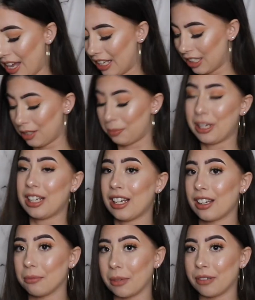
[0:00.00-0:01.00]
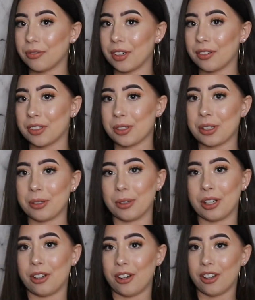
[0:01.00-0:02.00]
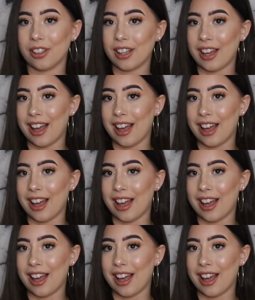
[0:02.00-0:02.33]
And speaking of my Forever 21 haul,